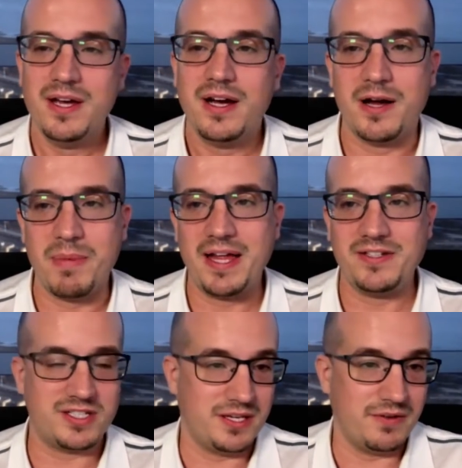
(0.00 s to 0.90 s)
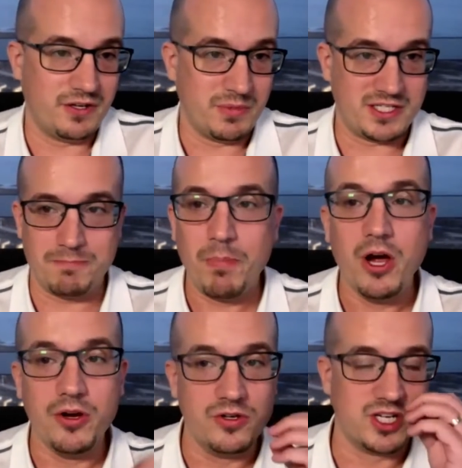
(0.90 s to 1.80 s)
and just giving them
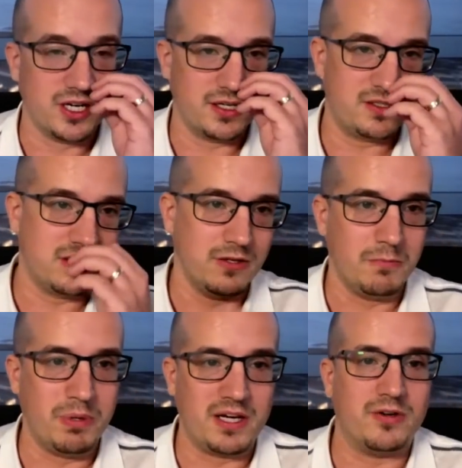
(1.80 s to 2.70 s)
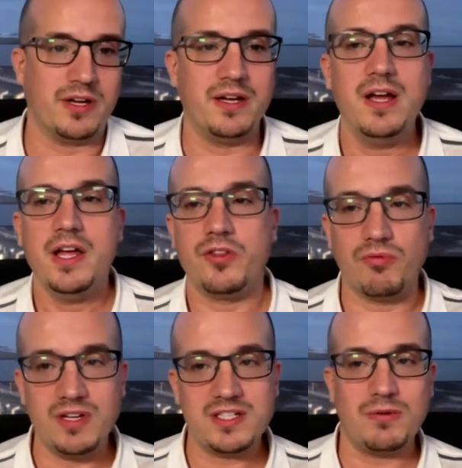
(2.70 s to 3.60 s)
exposure to Bitcoin. The
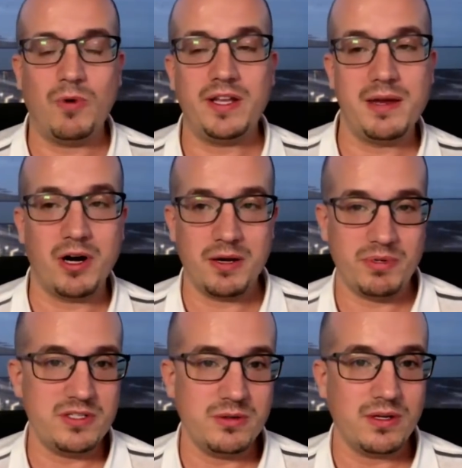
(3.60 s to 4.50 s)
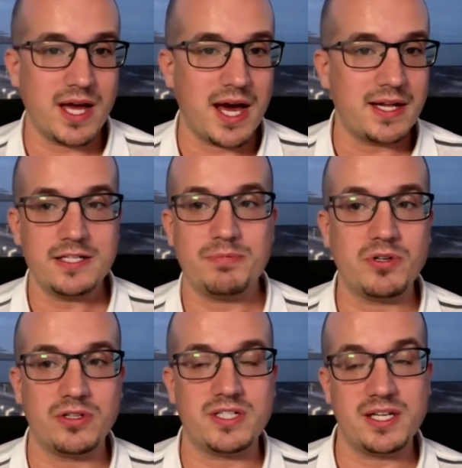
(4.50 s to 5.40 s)
reason why they might be doing that is
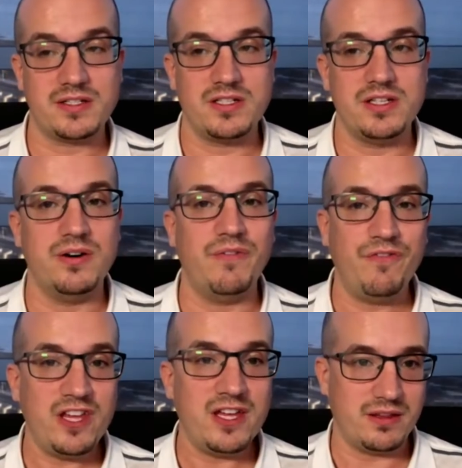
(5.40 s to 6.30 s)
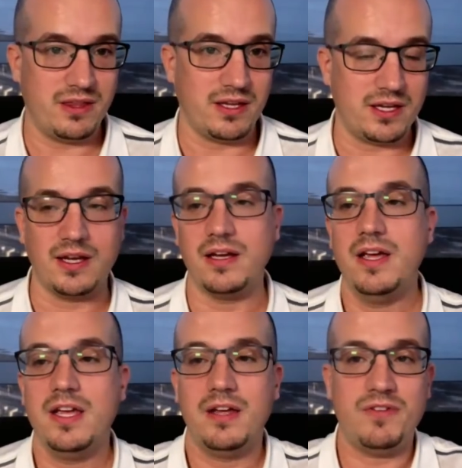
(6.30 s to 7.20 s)
because they are still fiat thinking.
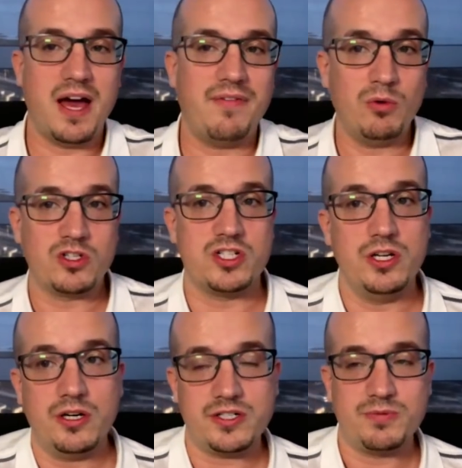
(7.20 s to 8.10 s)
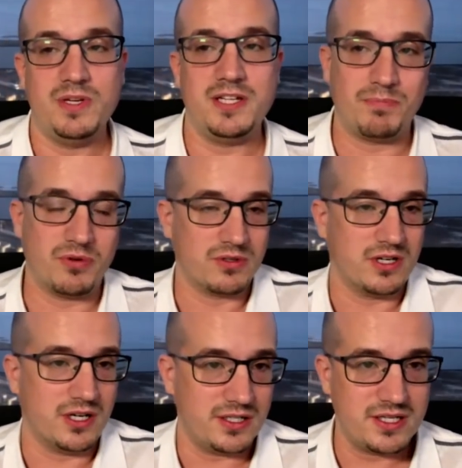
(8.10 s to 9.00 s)
If you haven't watched last week's
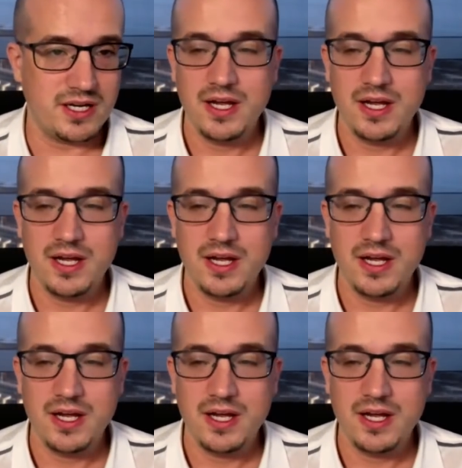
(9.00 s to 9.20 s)
broadcast,